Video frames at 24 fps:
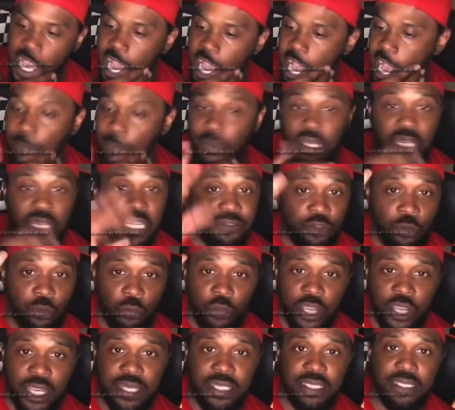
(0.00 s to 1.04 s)
I'm a living
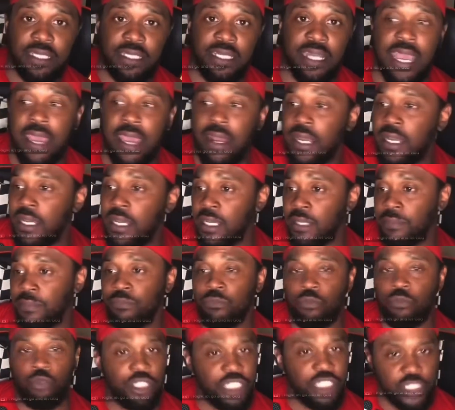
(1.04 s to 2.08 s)
witness to that. Um
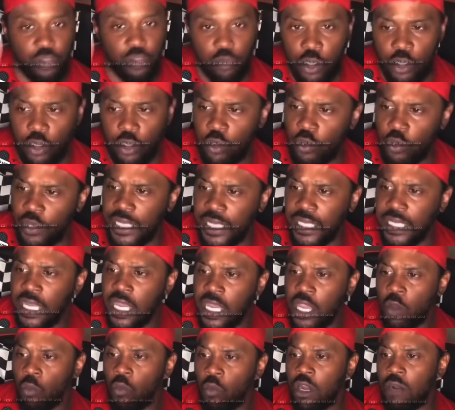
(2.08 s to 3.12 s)
just real quick,
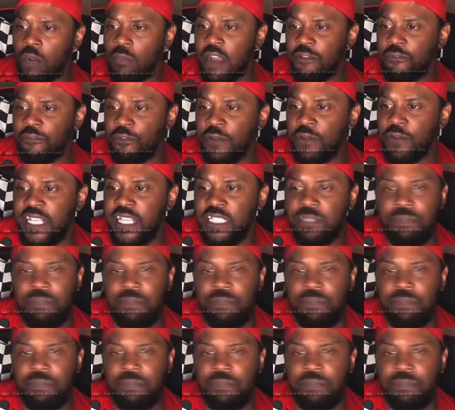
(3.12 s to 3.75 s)
one of my friends